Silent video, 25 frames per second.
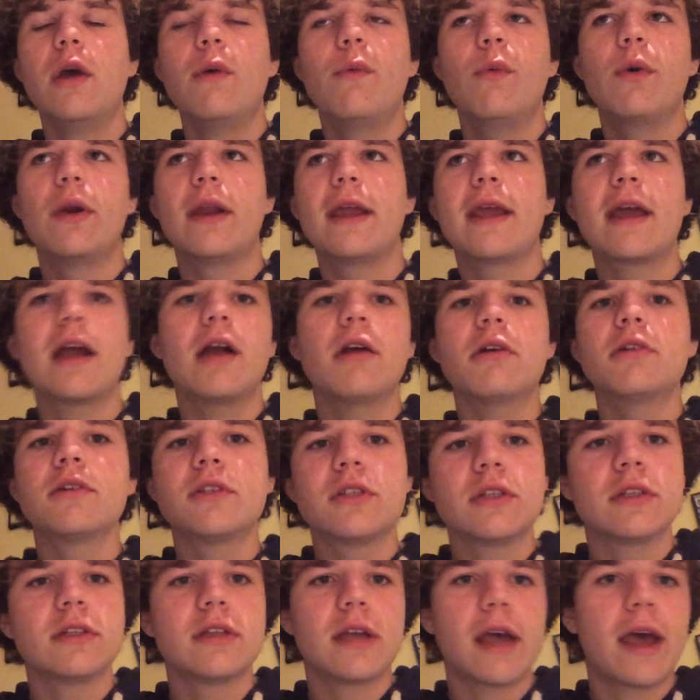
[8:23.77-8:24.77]
Woody
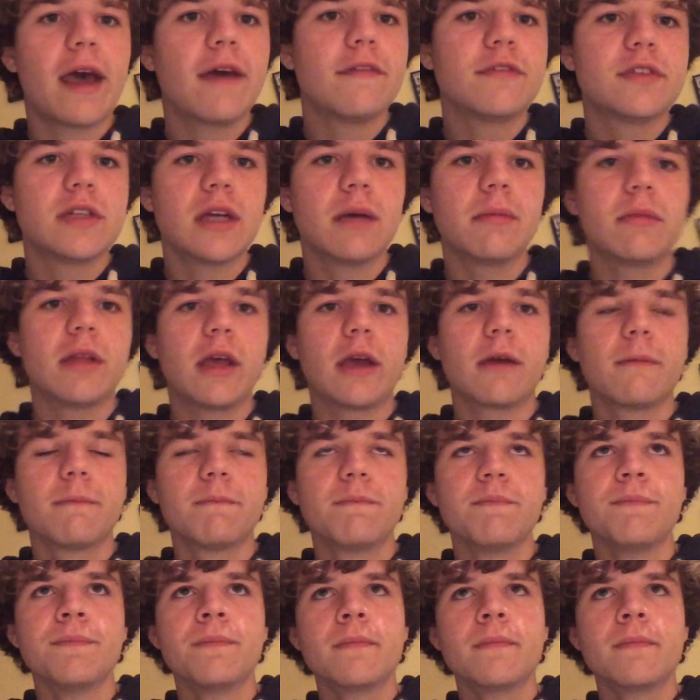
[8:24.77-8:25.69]
Harrelson to have something,